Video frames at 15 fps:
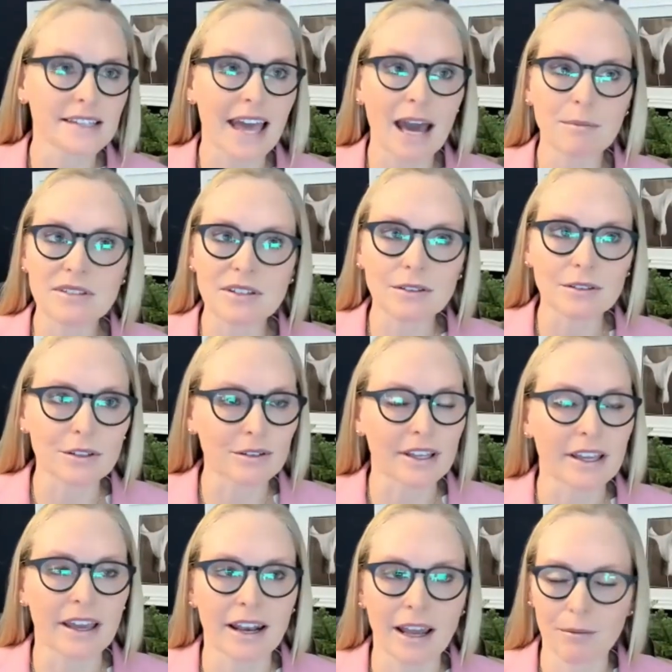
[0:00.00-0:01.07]
absolutely.
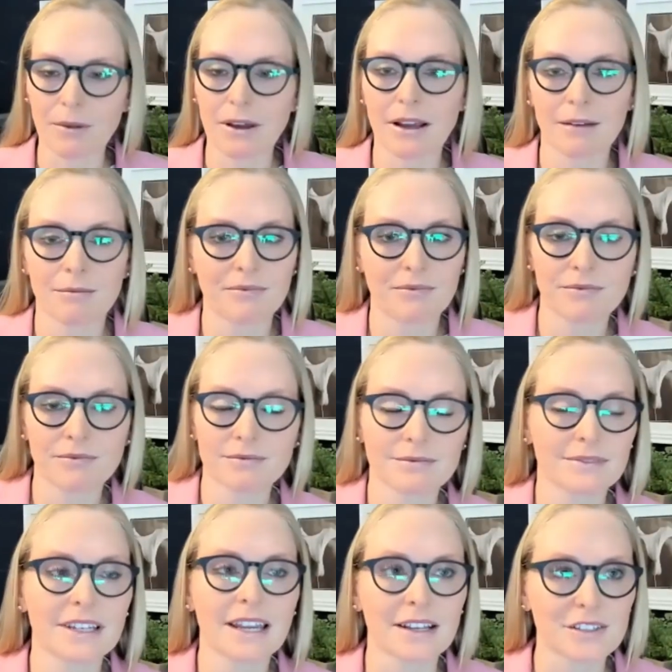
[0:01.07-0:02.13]
And
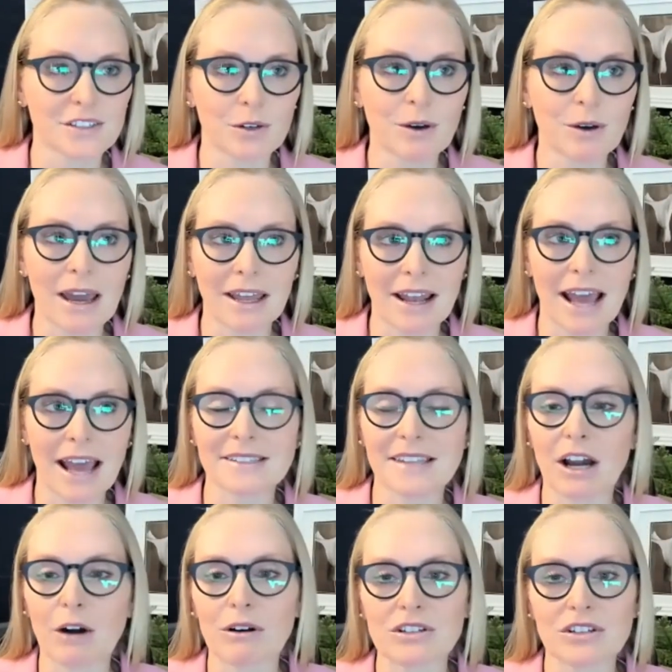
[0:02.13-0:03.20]
yes, you had asked
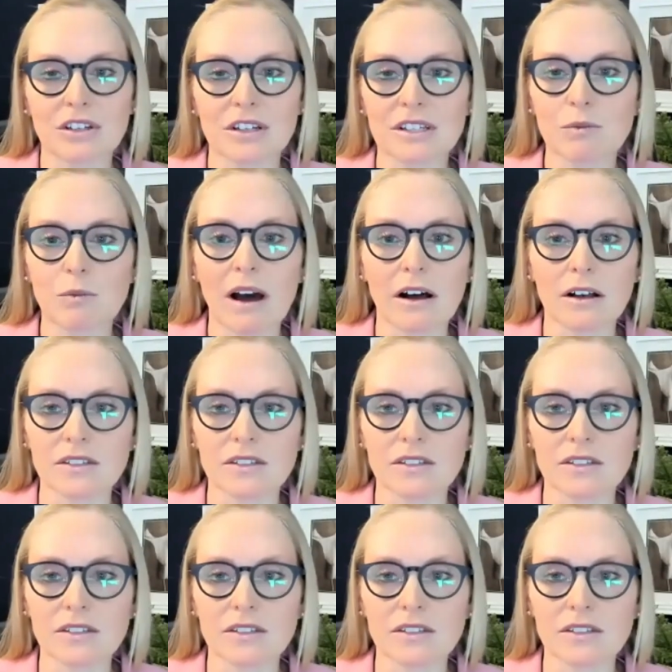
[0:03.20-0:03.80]
that question as well.